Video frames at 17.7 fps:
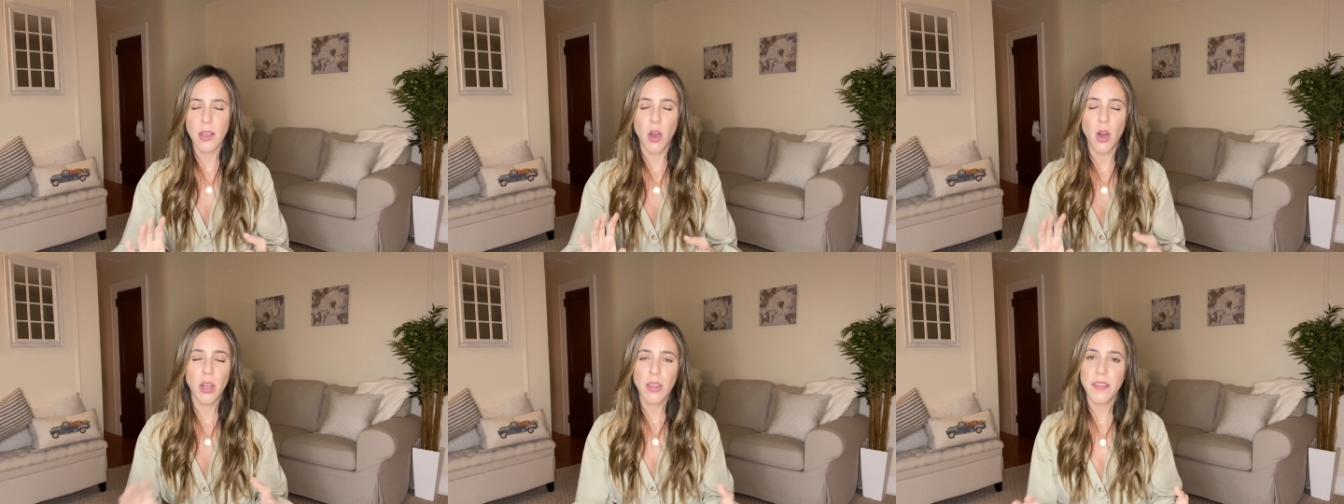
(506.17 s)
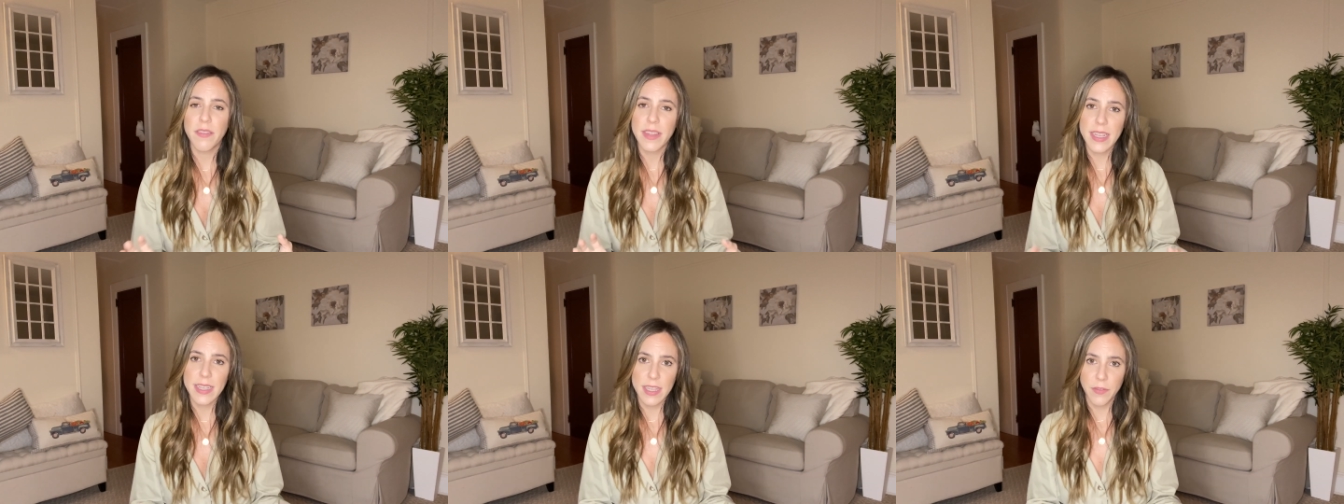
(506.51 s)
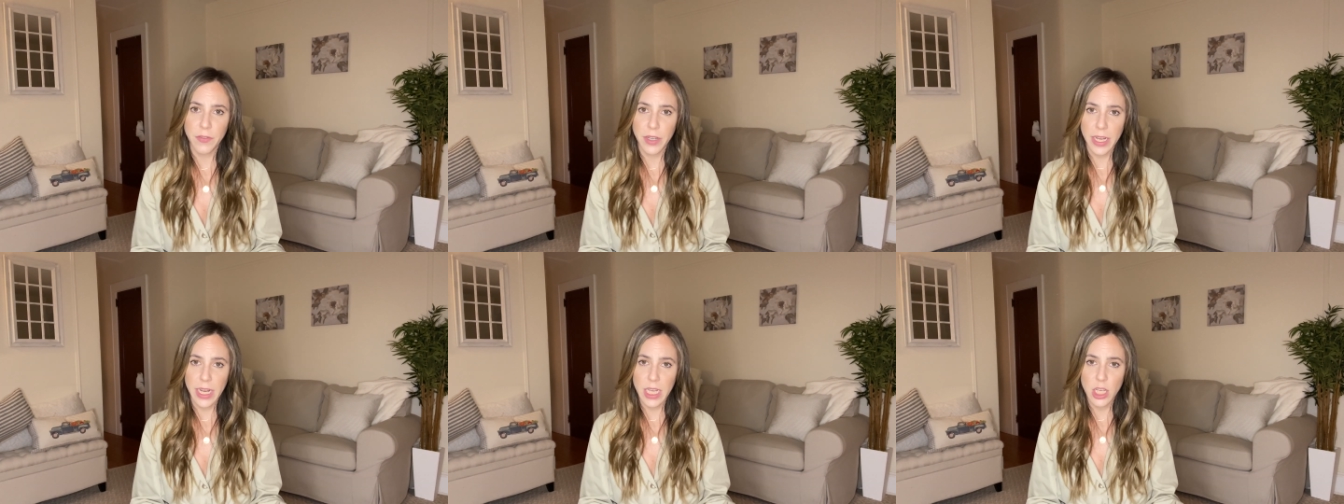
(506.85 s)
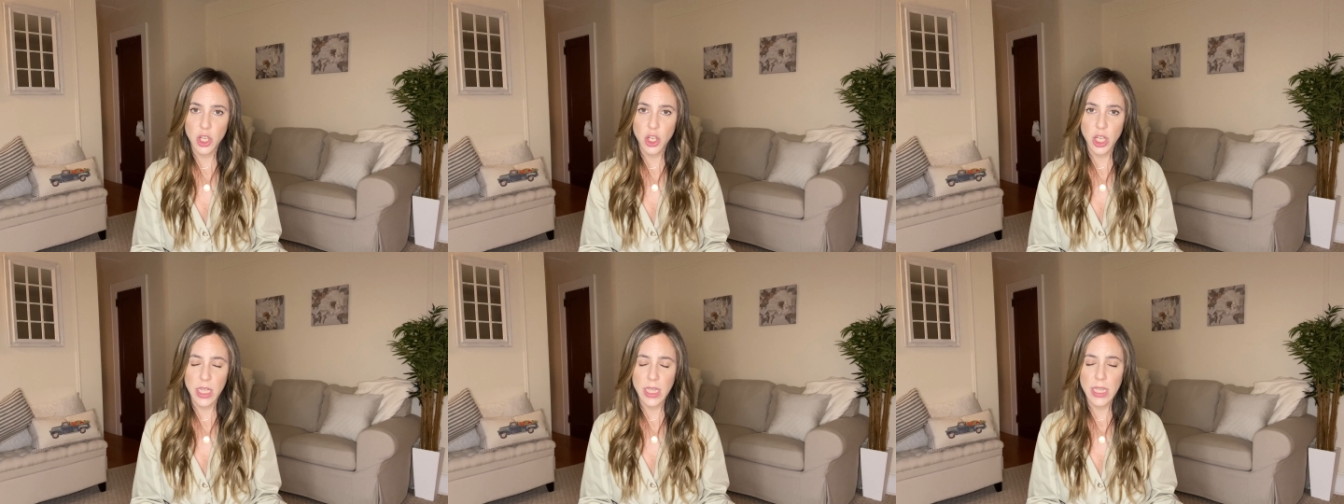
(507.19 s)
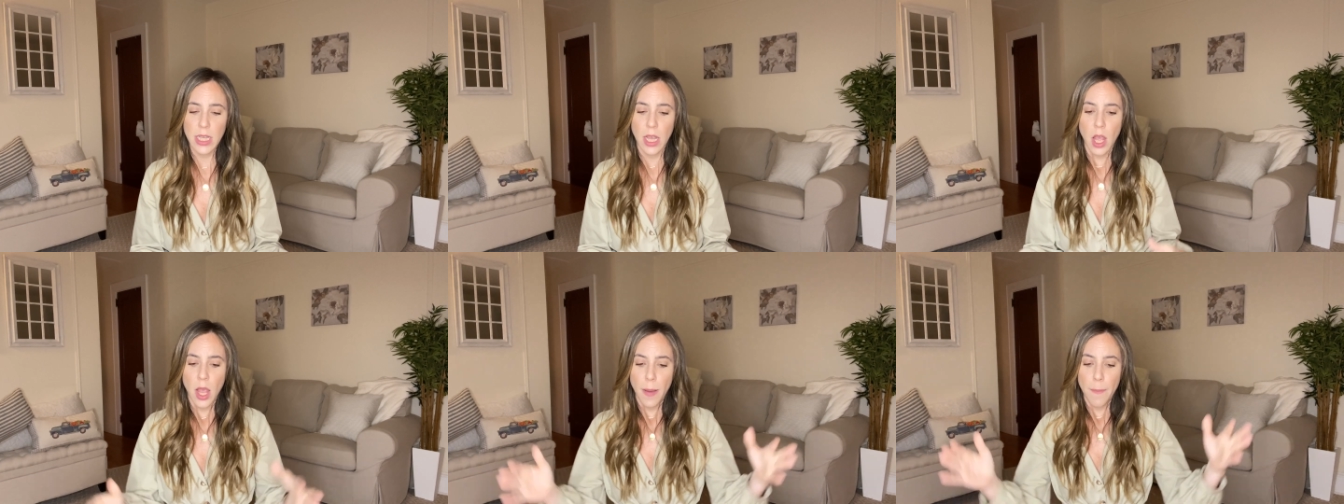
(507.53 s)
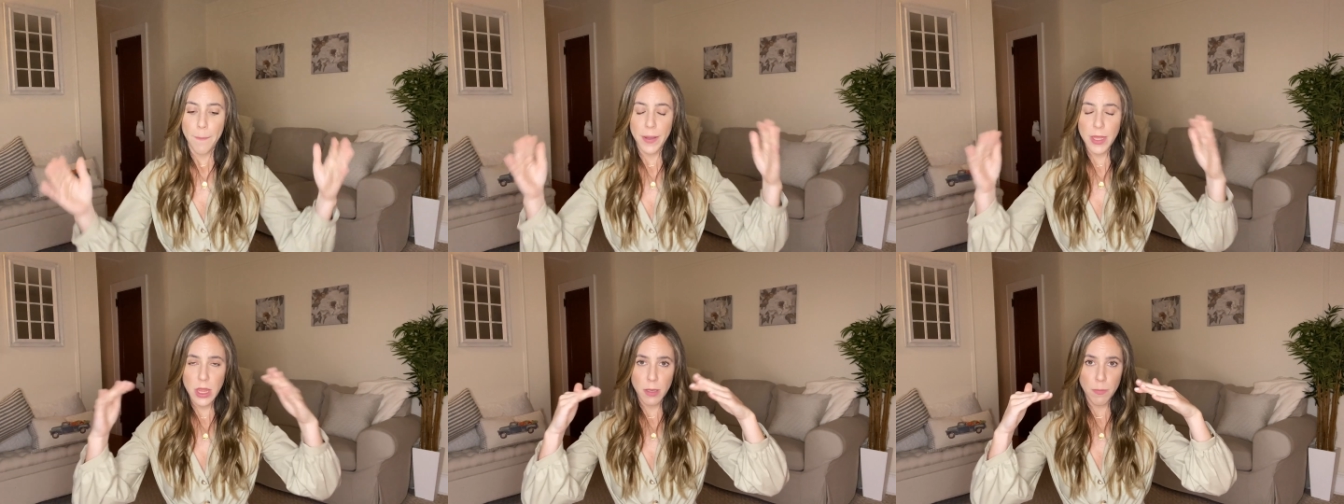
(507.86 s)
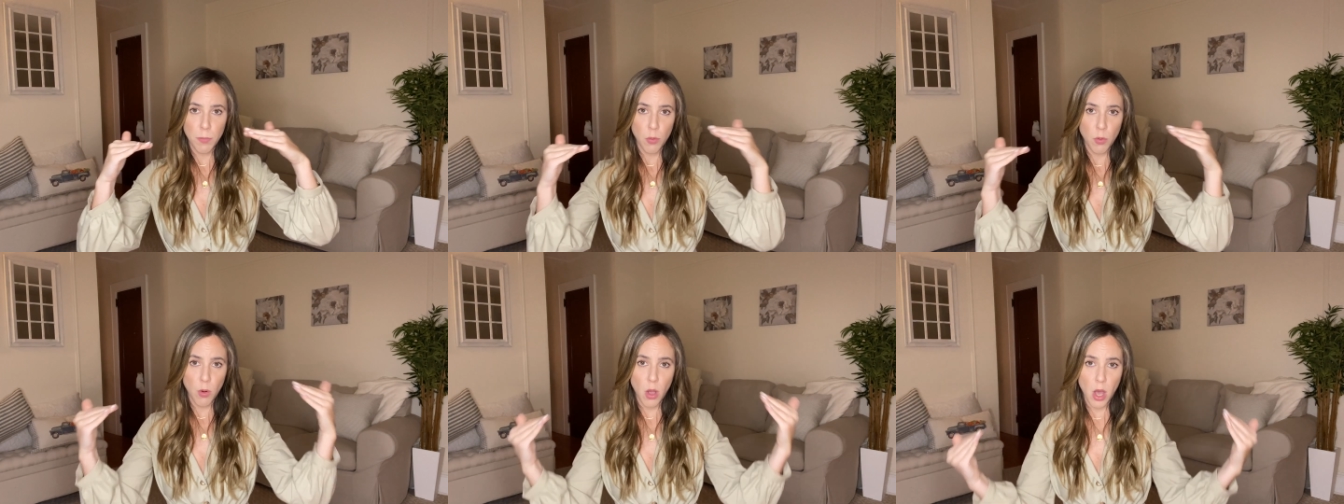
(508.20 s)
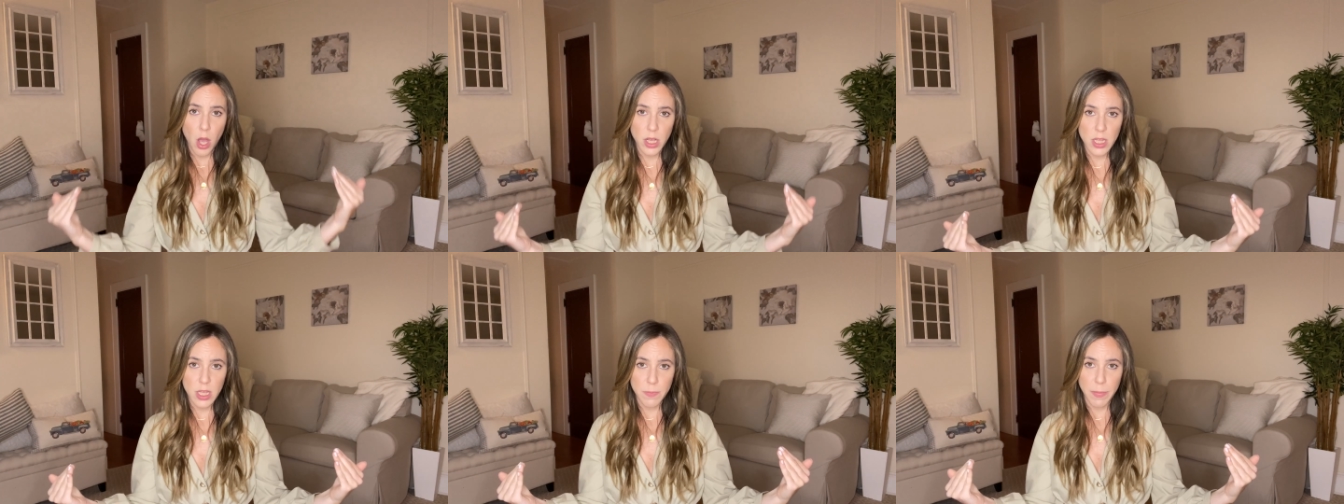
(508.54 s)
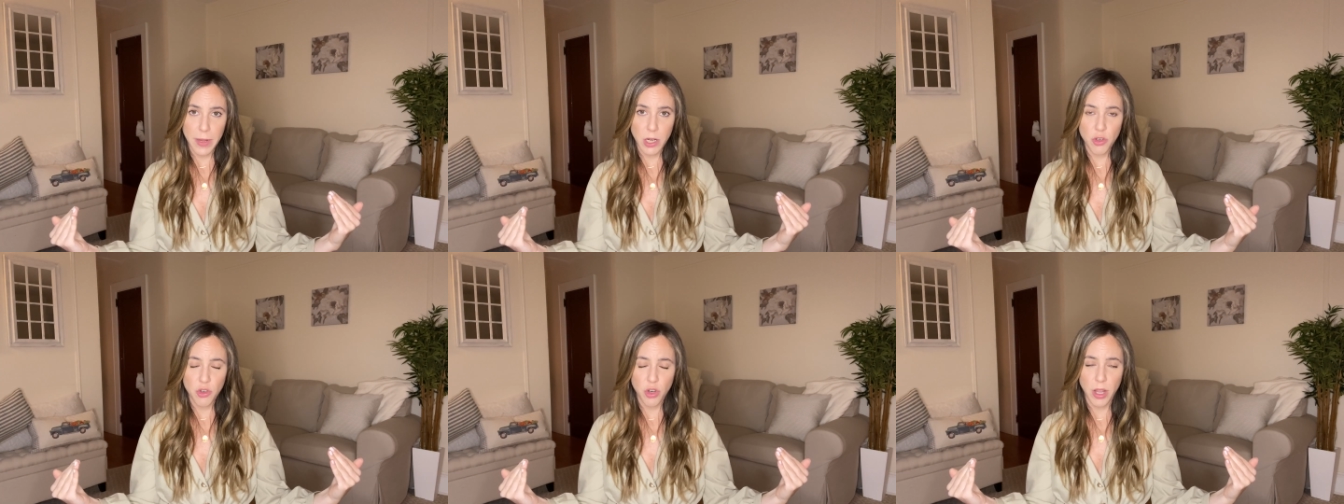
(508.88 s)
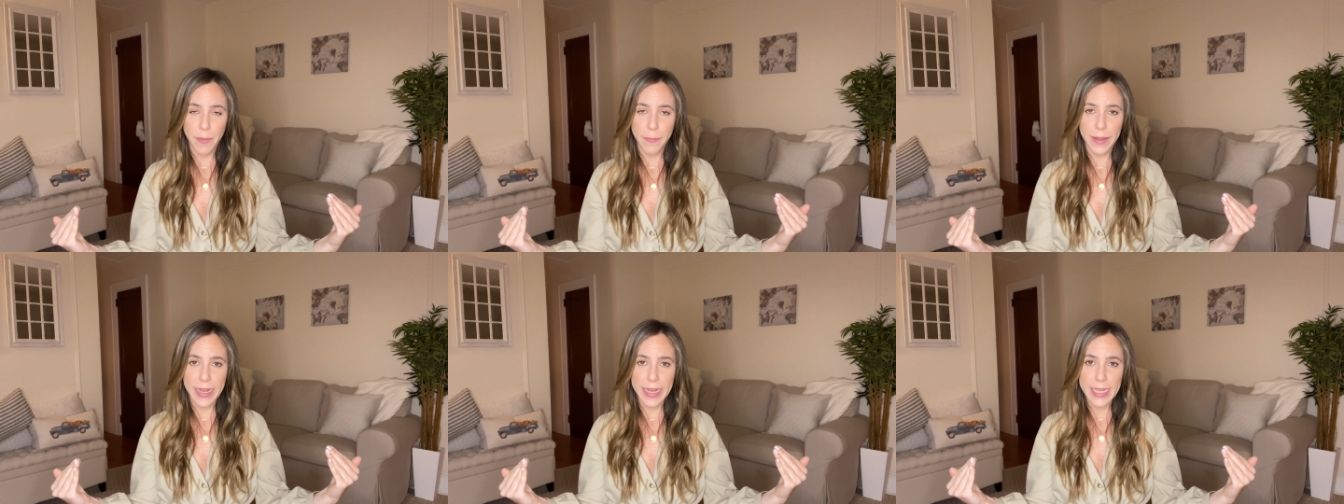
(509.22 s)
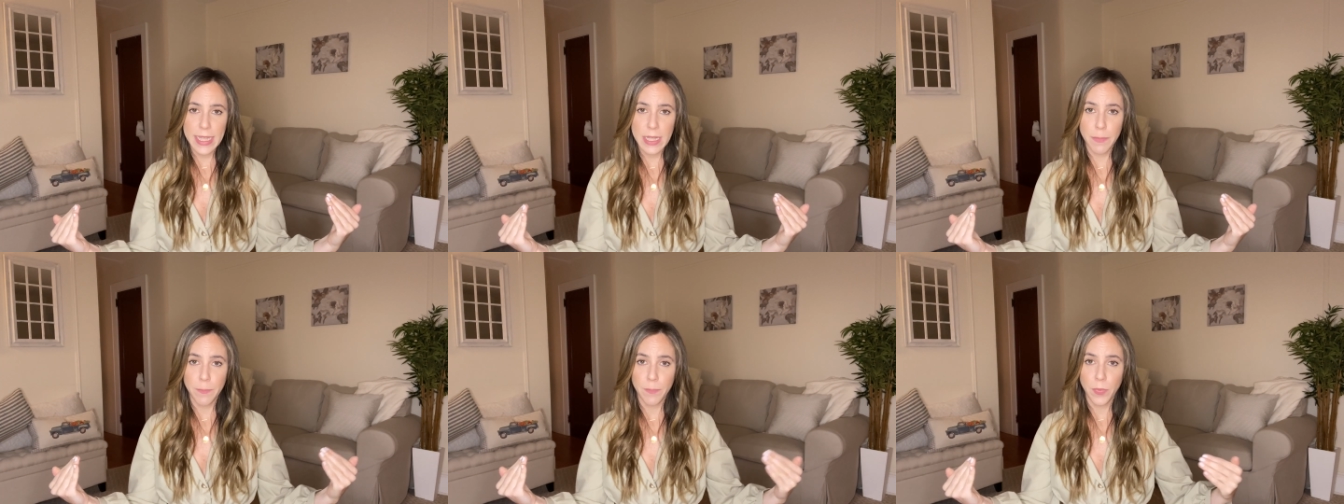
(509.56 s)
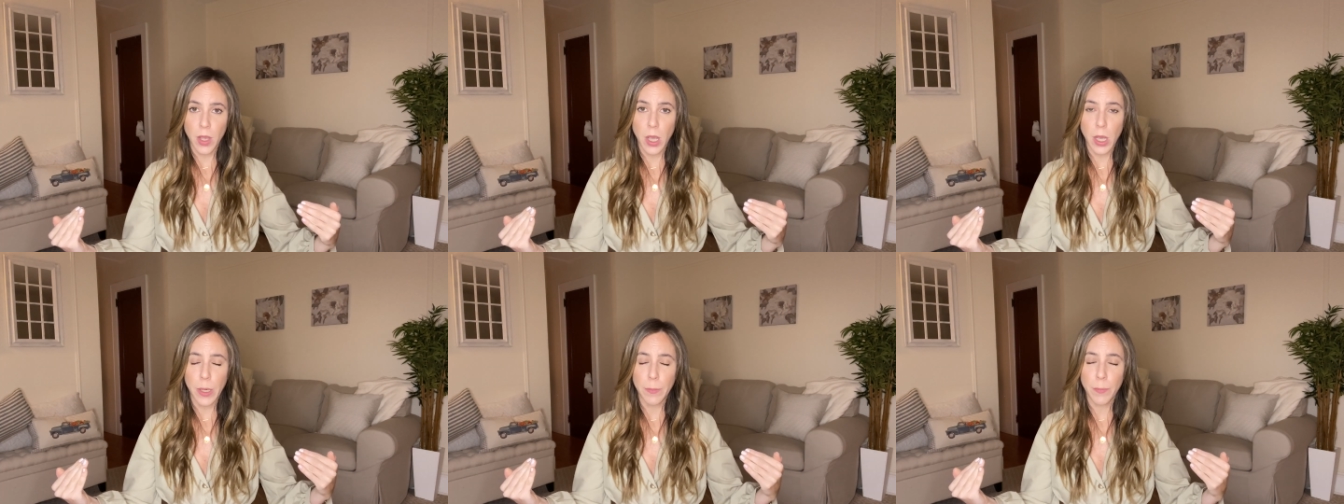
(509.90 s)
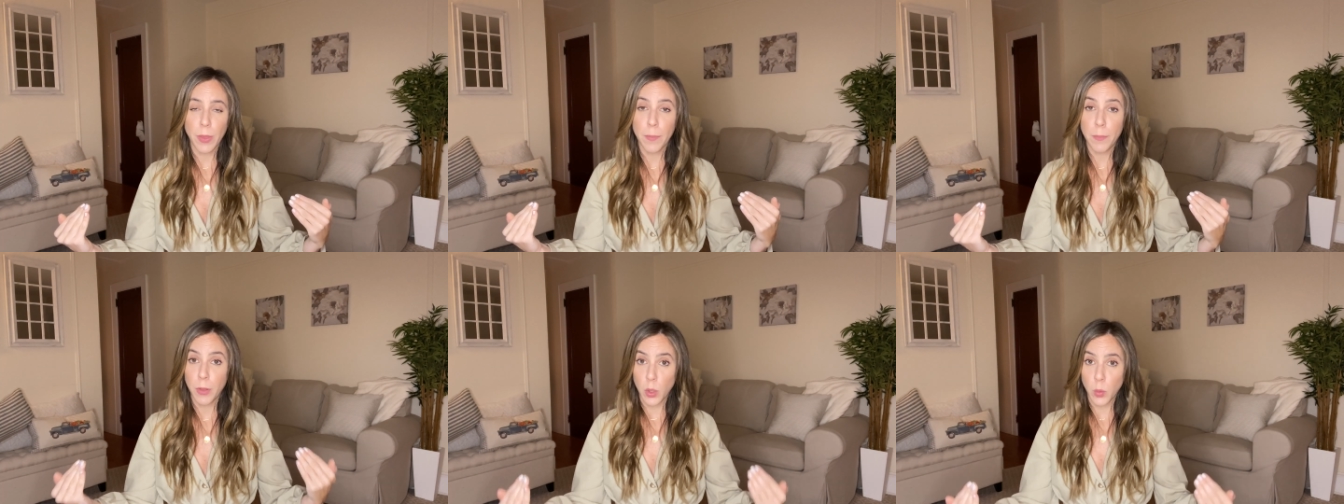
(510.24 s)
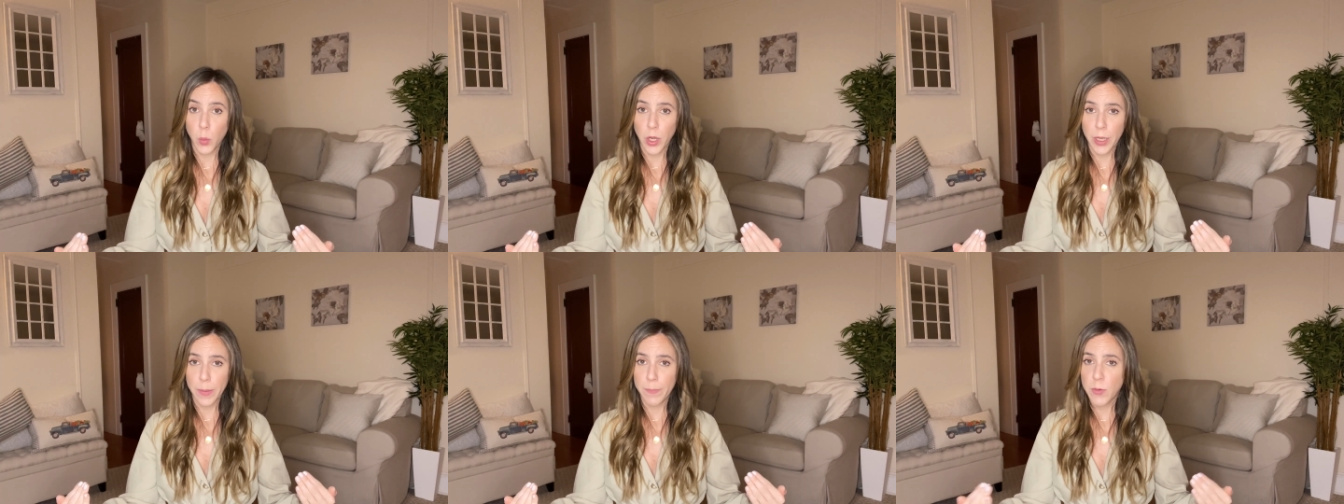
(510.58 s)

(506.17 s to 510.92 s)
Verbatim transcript: All of these different conditions, but the broad spectrum is um, blood work.